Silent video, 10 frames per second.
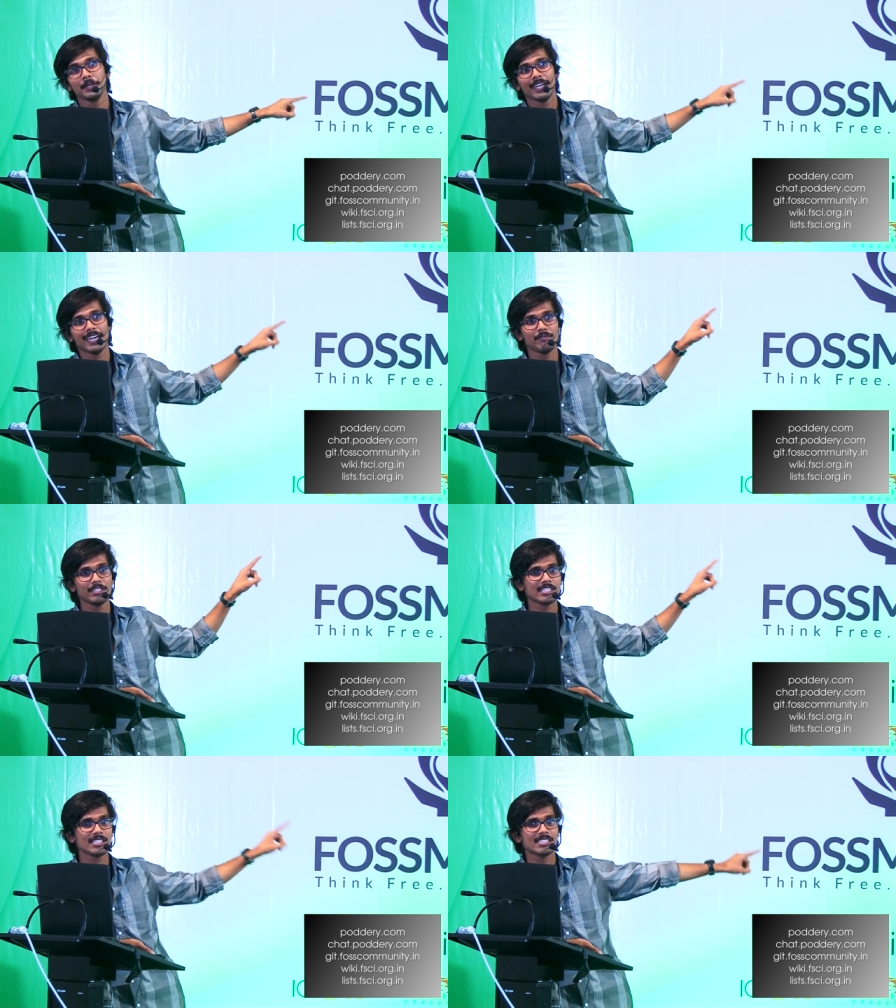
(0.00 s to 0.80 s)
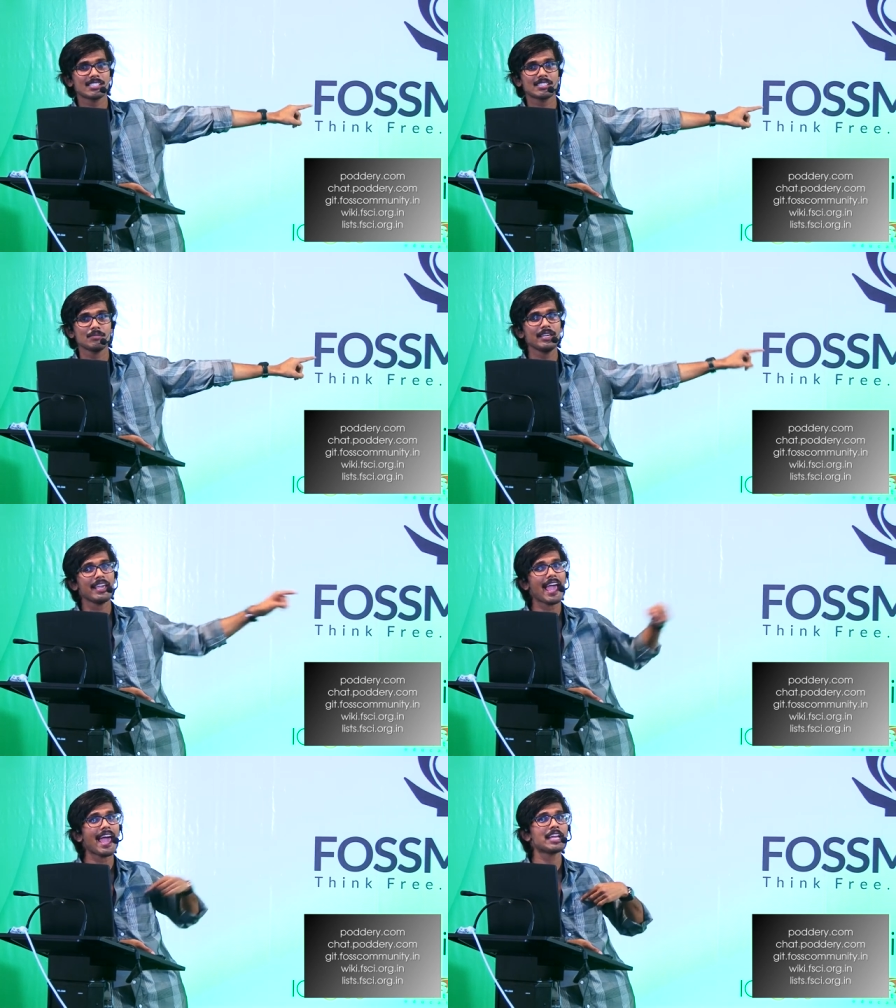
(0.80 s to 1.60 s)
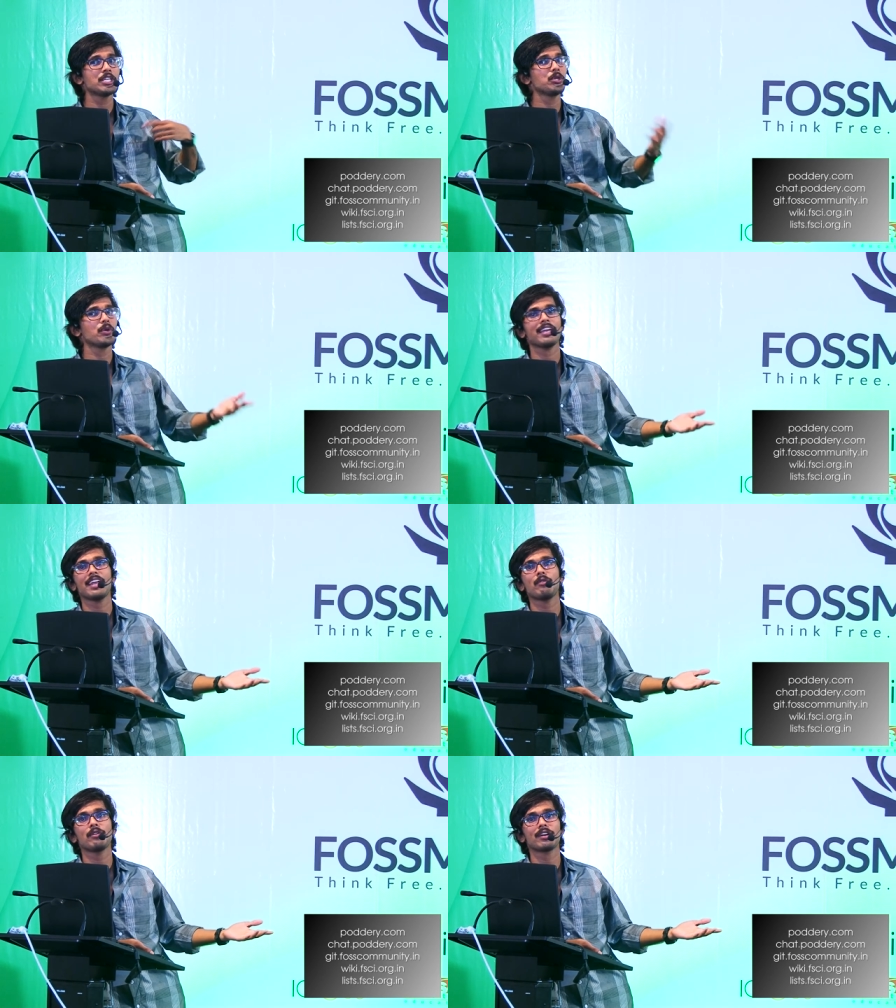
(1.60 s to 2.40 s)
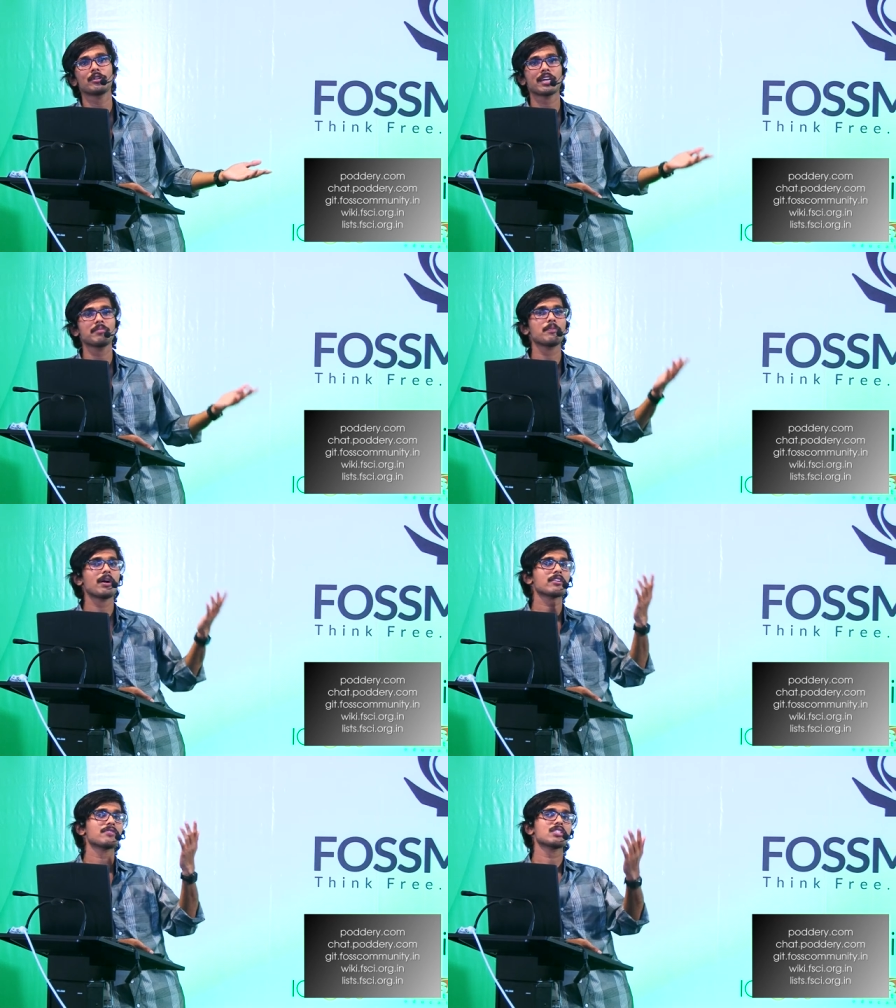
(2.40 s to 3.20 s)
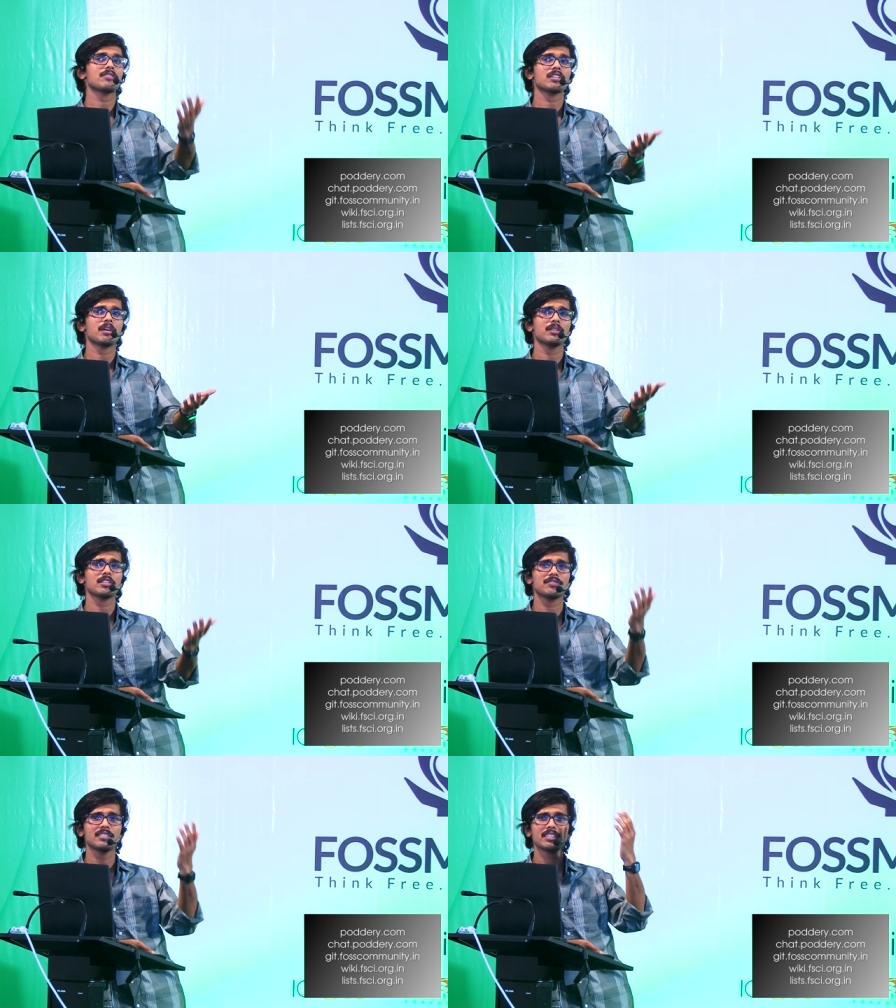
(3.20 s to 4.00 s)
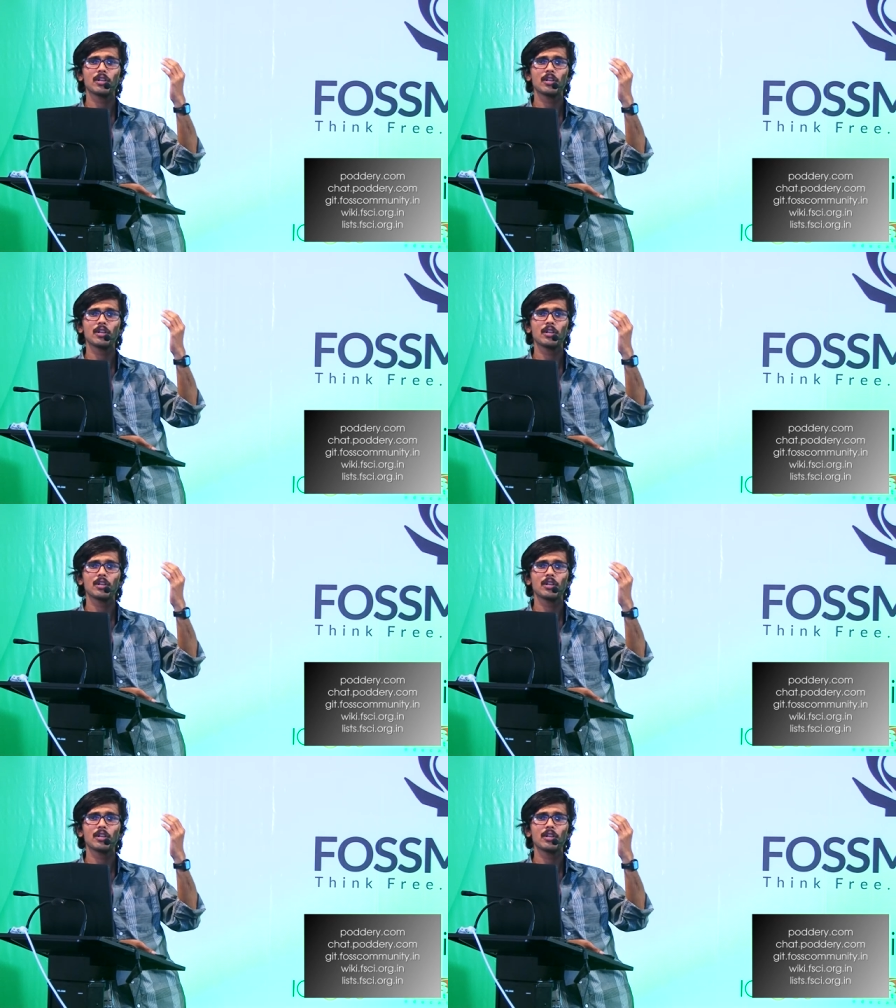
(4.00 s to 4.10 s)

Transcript: and which is me and you and everyone. You can be part of Free Software Community of India.